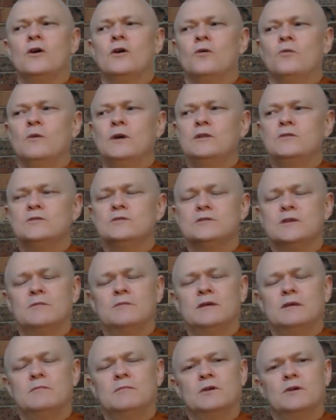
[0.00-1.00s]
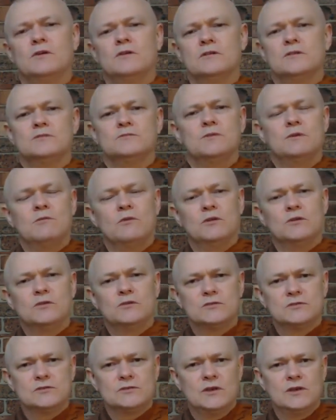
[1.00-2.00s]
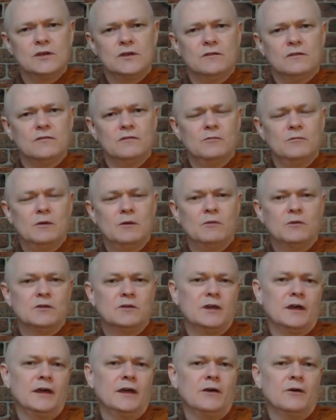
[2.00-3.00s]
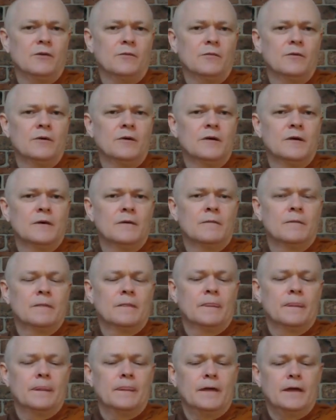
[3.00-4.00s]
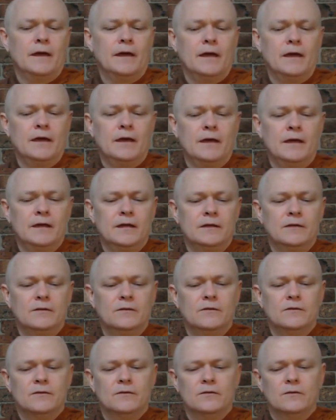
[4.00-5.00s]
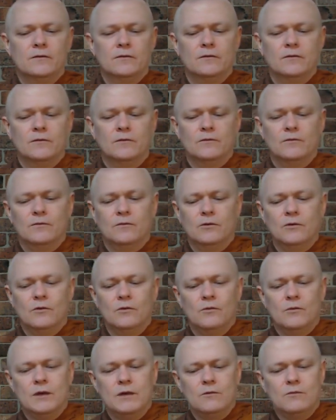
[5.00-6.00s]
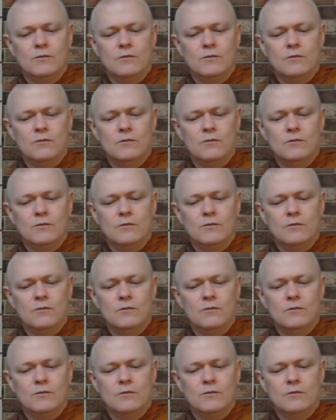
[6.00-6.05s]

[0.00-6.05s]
we do something because we want to serve and we want to help. And, we